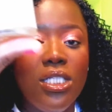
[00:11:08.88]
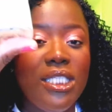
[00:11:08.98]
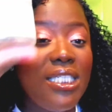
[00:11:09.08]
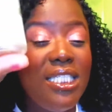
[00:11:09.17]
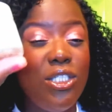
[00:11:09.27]

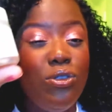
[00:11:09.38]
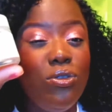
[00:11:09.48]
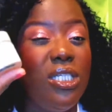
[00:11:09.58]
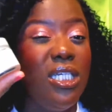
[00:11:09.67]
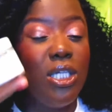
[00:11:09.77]
Skin
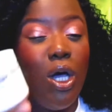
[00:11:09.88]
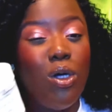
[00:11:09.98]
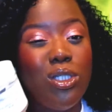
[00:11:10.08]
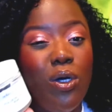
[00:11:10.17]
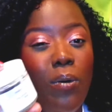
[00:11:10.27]
Essentials is
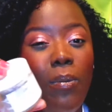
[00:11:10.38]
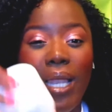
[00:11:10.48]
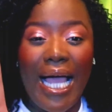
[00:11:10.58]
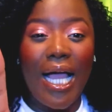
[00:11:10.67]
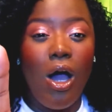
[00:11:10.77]
also
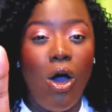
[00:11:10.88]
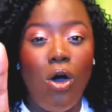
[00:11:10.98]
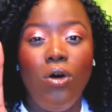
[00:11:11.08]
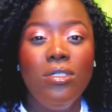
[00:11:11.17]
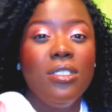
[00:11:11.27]
black
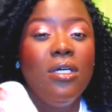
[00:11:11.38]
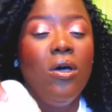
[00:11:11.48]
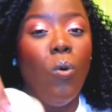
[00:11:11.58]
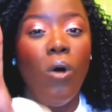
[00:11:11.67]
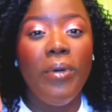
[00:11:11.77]
owned,
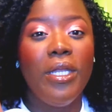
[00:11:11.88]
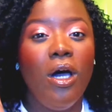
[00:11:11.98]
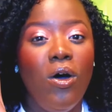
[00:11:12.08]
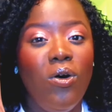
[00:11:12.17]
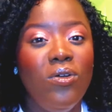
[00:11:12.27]
woman
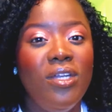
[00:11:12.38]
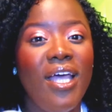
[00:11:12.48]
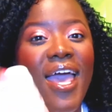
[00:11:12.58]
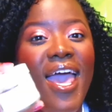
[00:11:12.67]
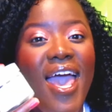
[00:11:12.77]
owned,
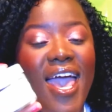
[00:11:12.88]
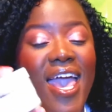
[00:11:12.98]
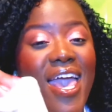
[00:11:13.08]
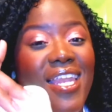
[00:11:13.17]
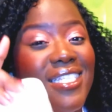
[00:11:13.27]

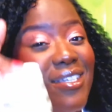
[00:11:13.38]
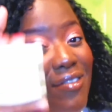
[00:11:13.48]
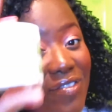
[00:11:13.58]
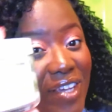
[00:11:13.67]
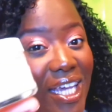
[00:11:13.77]
and it's
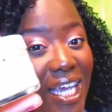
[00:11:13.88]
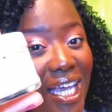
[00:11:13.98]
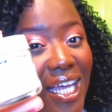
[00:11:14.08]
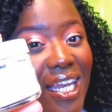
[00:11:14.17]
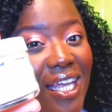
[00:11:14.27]
a
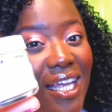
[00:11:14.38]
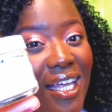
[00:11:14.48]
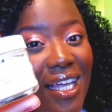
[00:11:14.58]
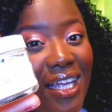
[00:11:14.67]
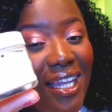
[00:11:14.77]
vegan
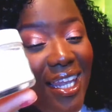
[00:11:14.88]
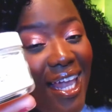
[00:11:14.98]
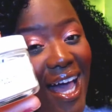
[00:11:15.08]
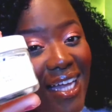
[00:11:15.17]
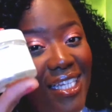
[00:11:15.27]

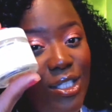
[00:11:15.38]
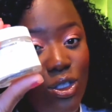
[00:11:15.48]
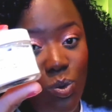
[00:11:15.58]
line as